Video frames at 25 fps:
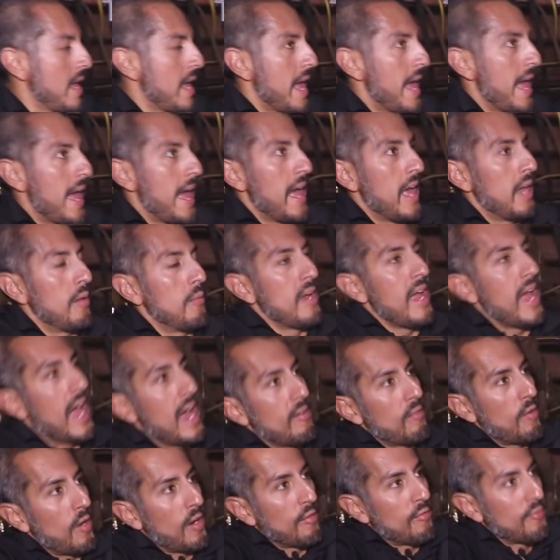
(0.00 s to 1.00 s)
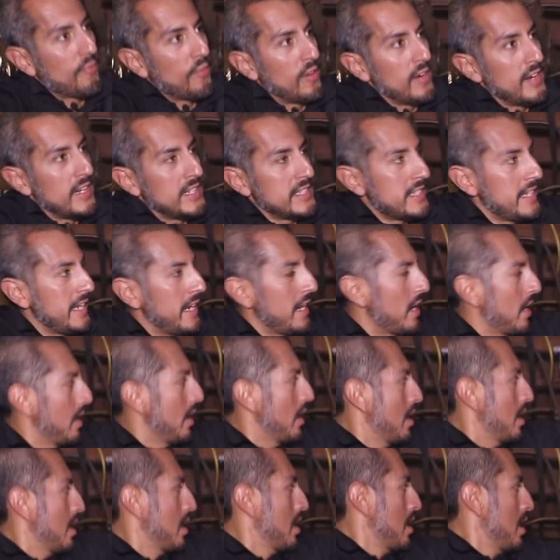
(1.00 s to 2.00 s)
And we have our furnace
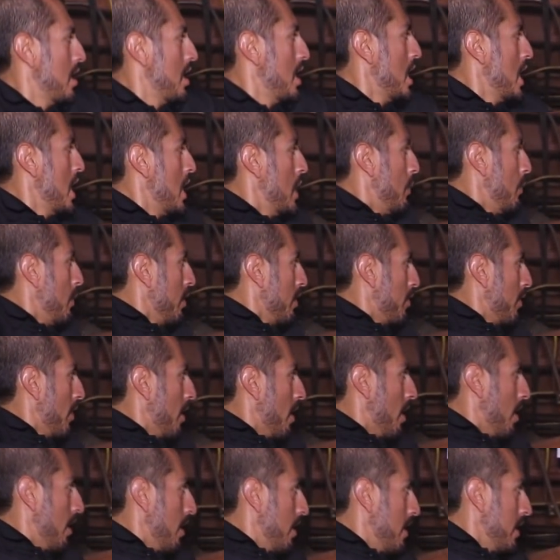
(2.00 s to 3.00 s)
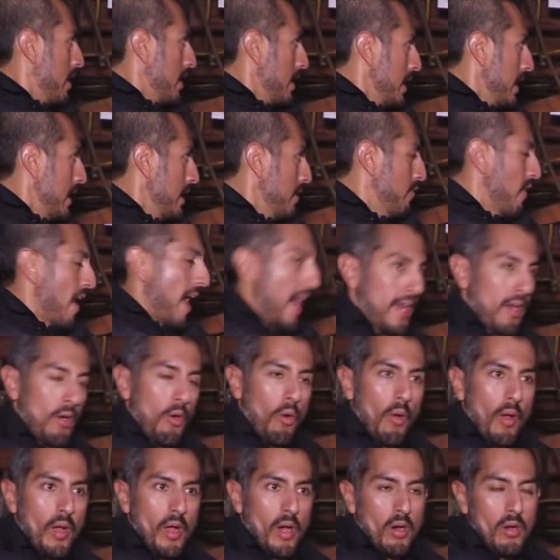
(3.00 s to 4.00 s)
here with our evap
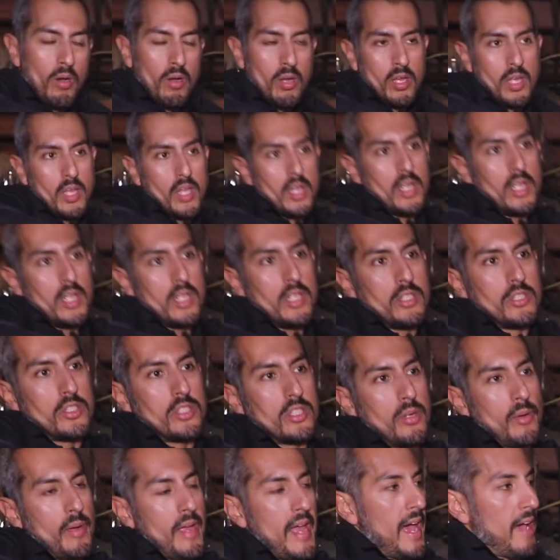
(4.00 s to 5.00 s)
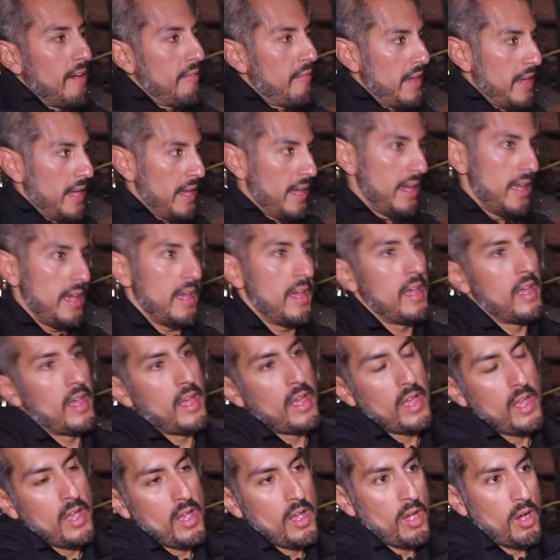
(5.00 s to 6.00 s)
coil. So we have a
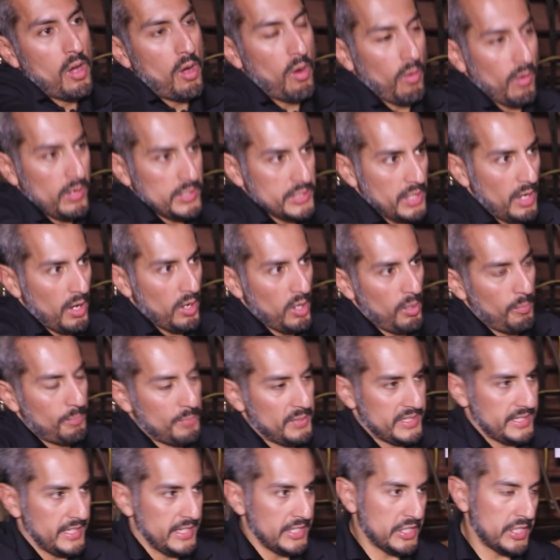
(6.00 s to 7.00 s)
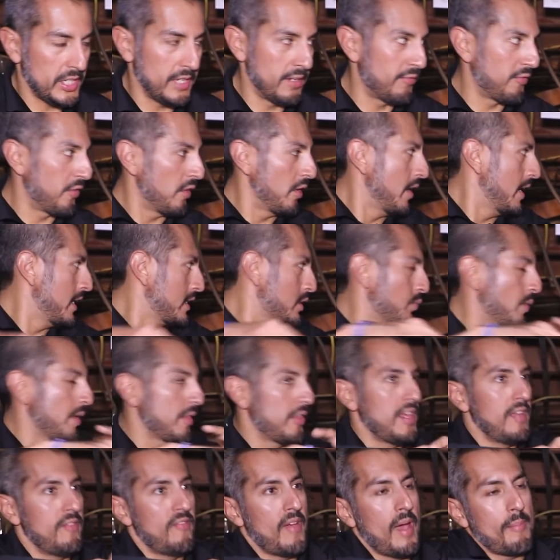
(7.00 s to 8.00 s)
horizontal position furnace
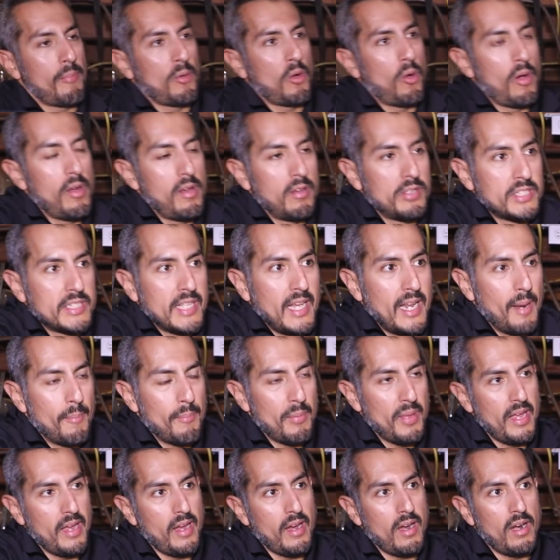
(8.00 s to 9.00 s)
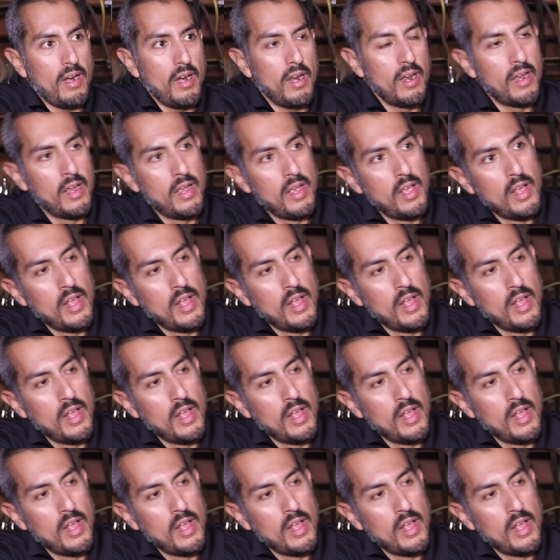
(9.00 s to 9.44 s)
with evap coil set up here.